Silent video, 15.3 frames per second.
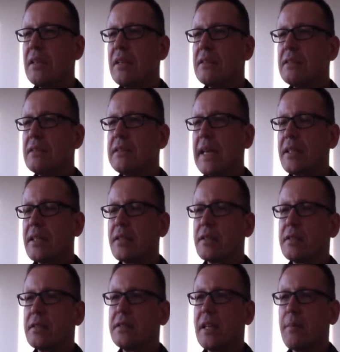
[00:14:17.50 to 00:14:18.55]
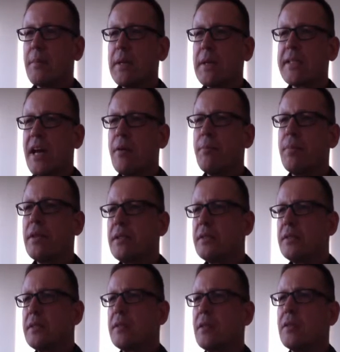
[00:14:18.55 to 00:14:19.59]
Sectors, some
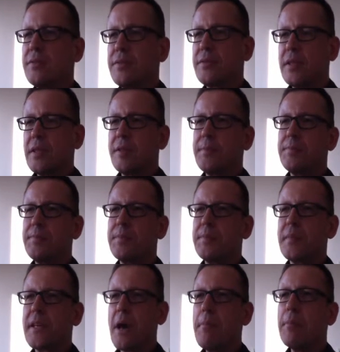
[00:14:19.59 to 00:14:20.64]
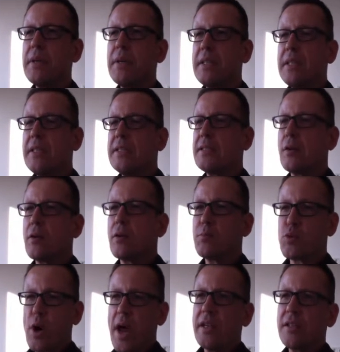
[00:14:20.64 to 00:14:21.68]
examples of companies or
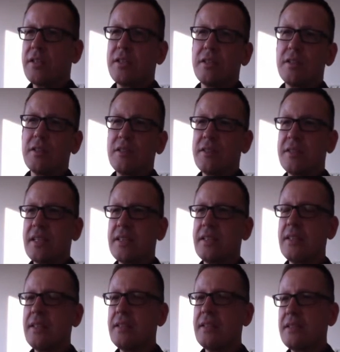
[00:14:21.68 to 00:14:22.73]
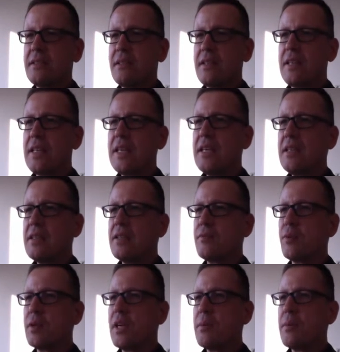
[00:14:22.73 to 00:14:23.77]
branches that need heat
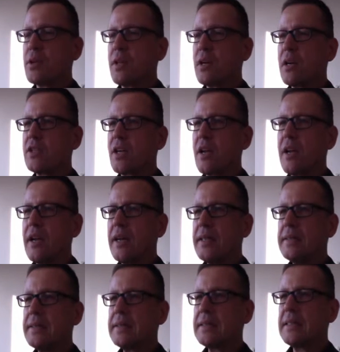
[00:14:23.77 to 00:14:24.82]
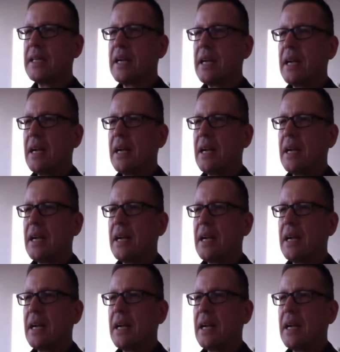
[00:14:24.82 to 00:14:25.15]
for their production lines.